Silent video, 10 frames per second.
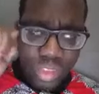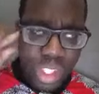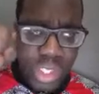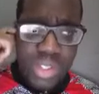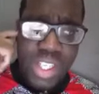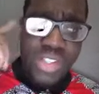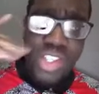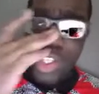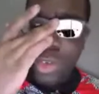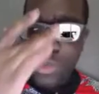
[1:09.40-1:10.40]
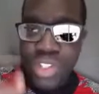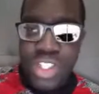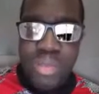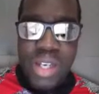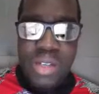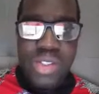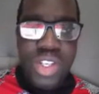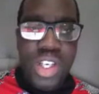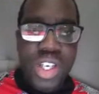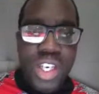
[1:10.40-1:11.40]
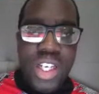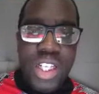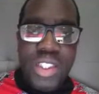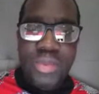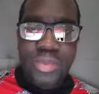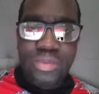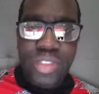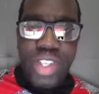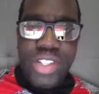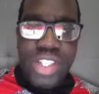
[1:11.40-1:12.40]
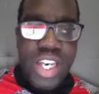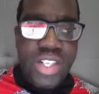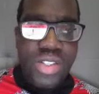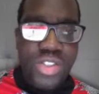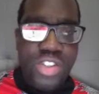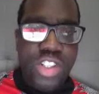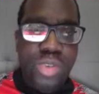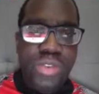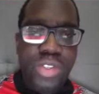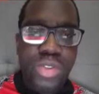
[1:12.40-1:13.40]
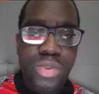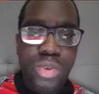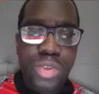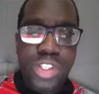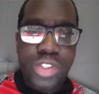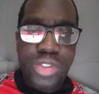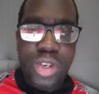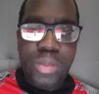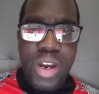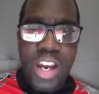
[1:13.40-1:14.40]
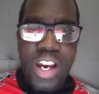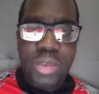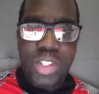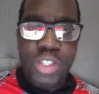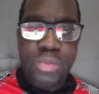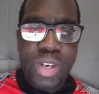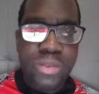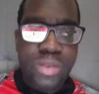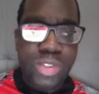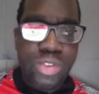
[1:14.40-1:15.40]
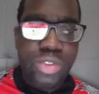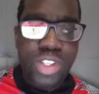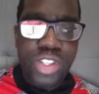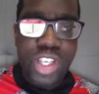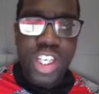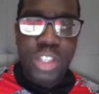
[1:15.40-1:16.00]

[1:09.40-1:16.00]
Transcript: he was asked here, obviously, about um, Dean Henderson and whether you could talk us about how much he's benefited from his two years.